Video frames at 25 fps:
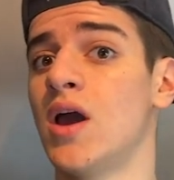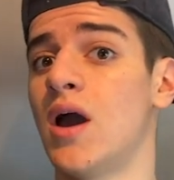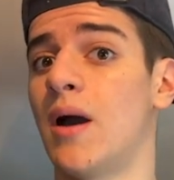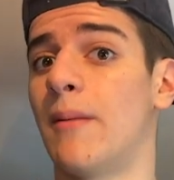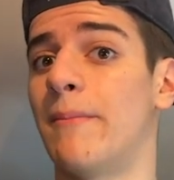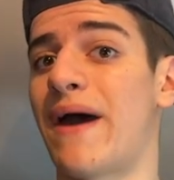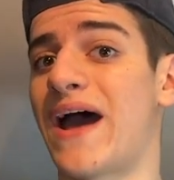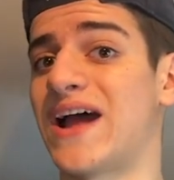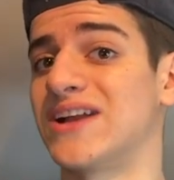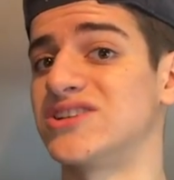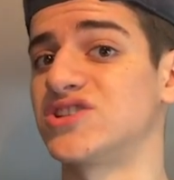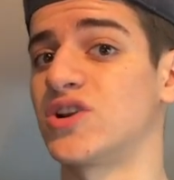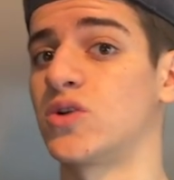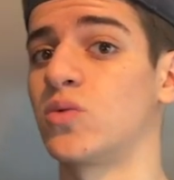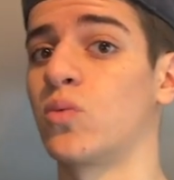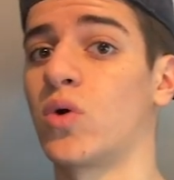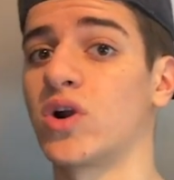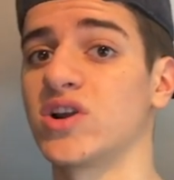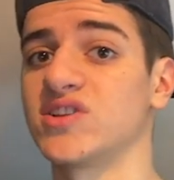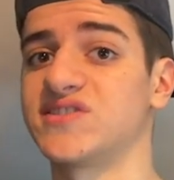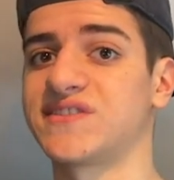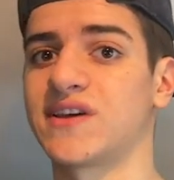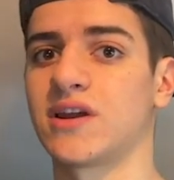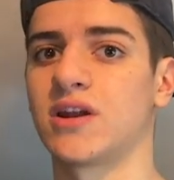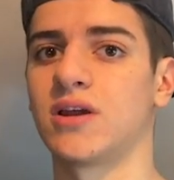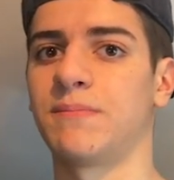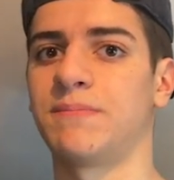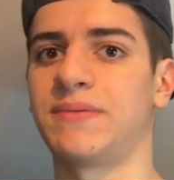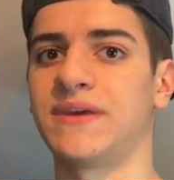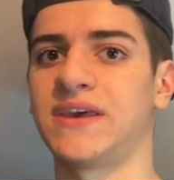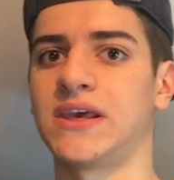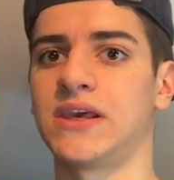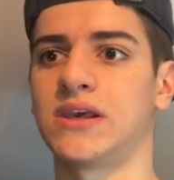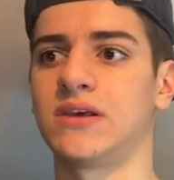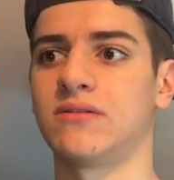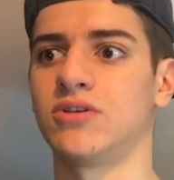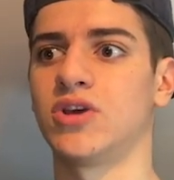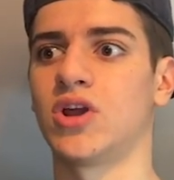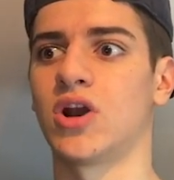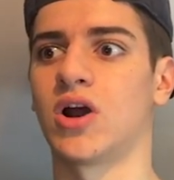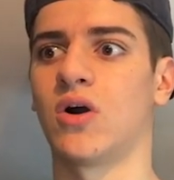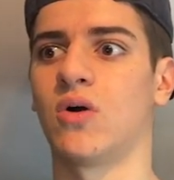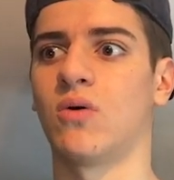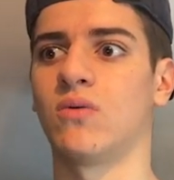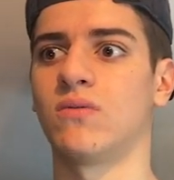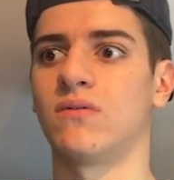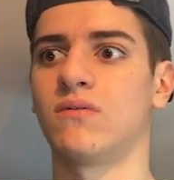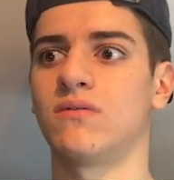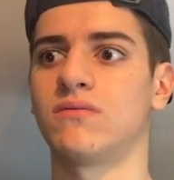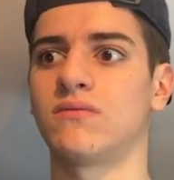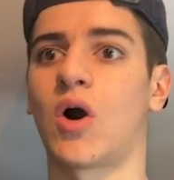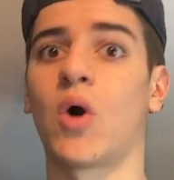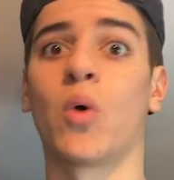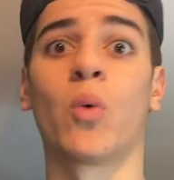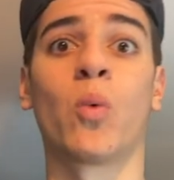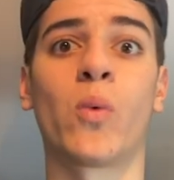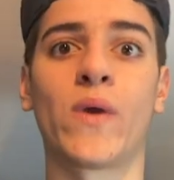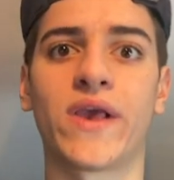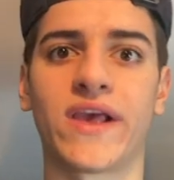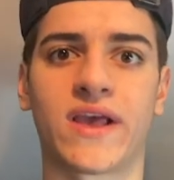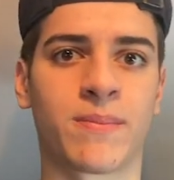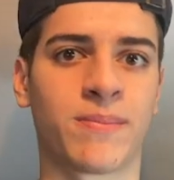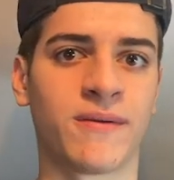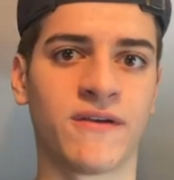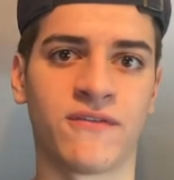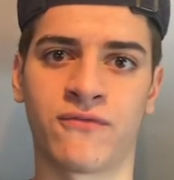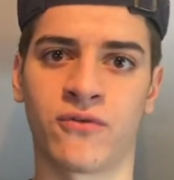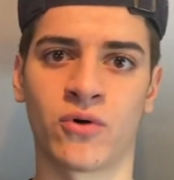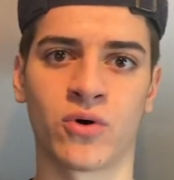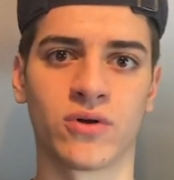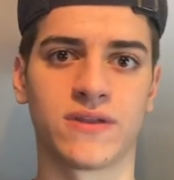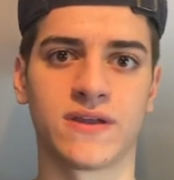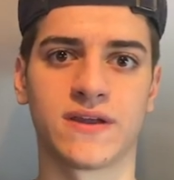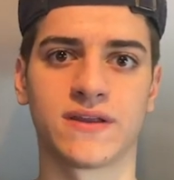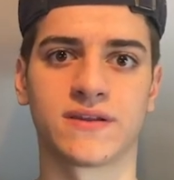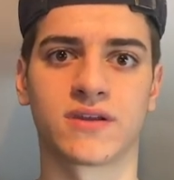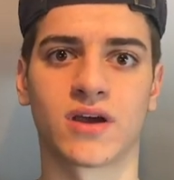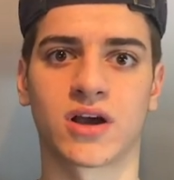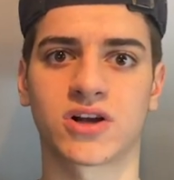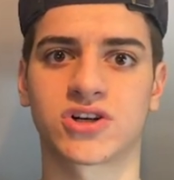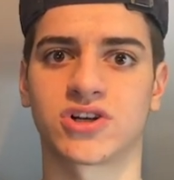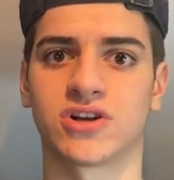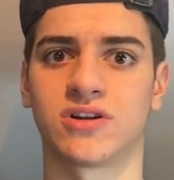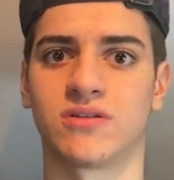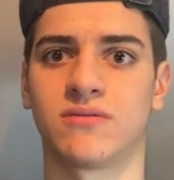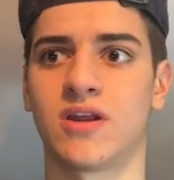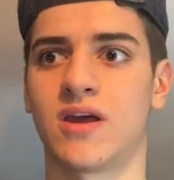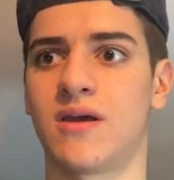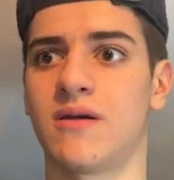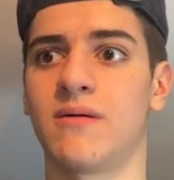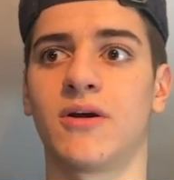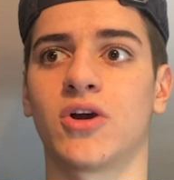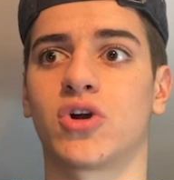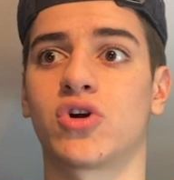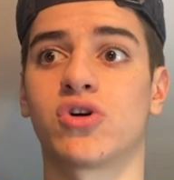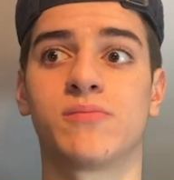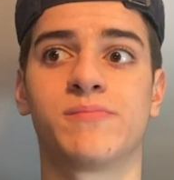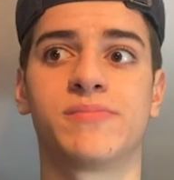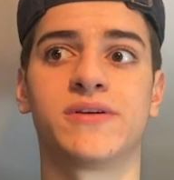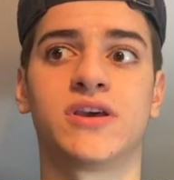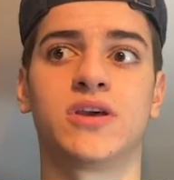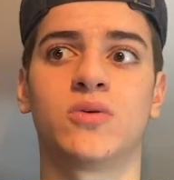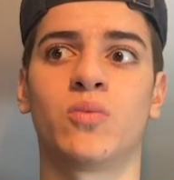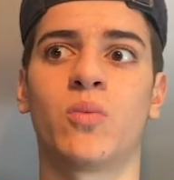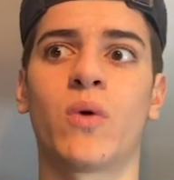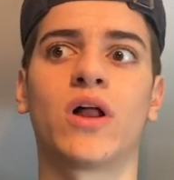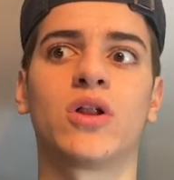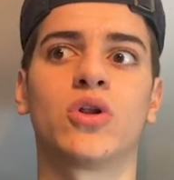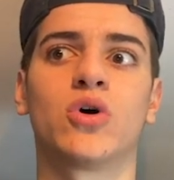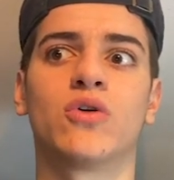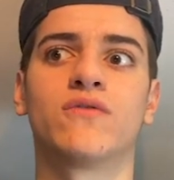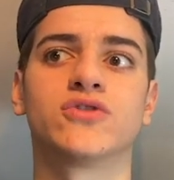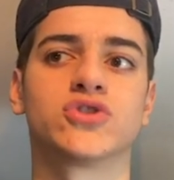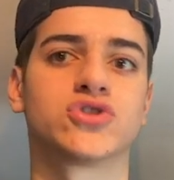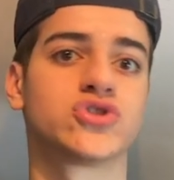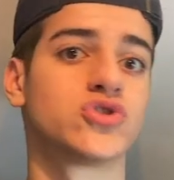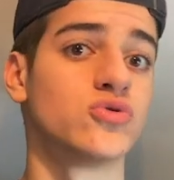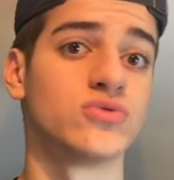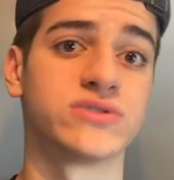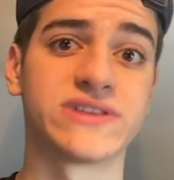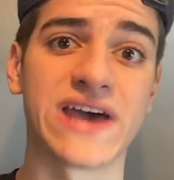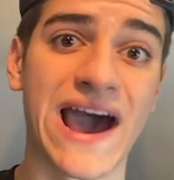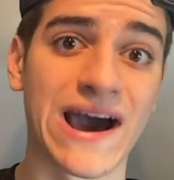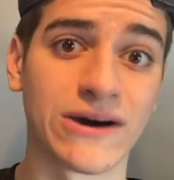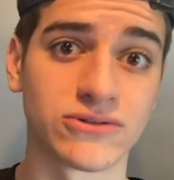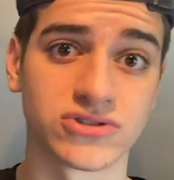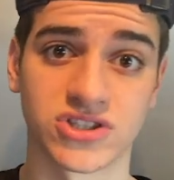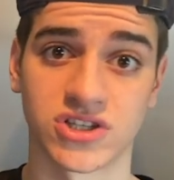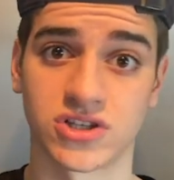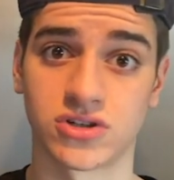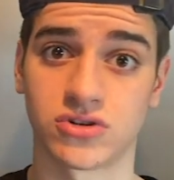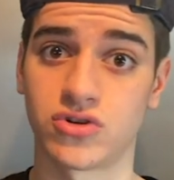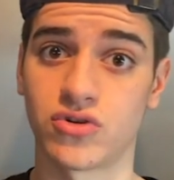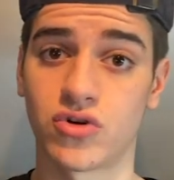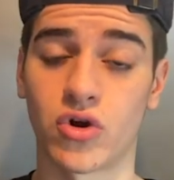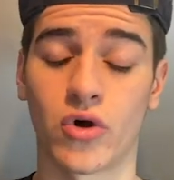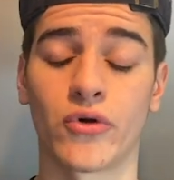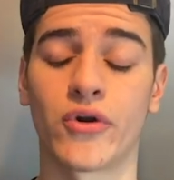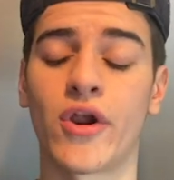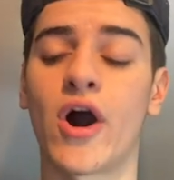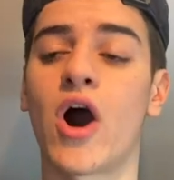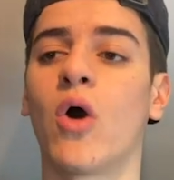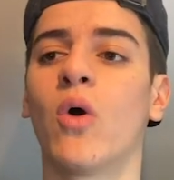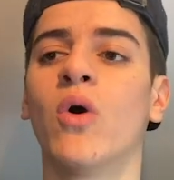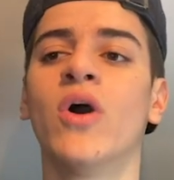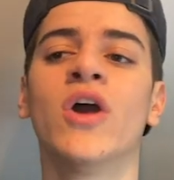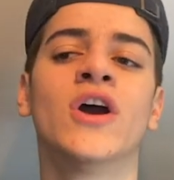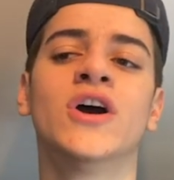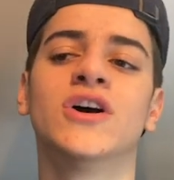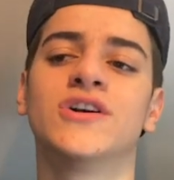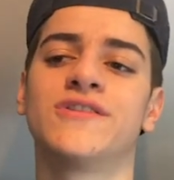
Imagine what it's going to be, you know, a week before the induction. It could be well over 2,000. You don't know.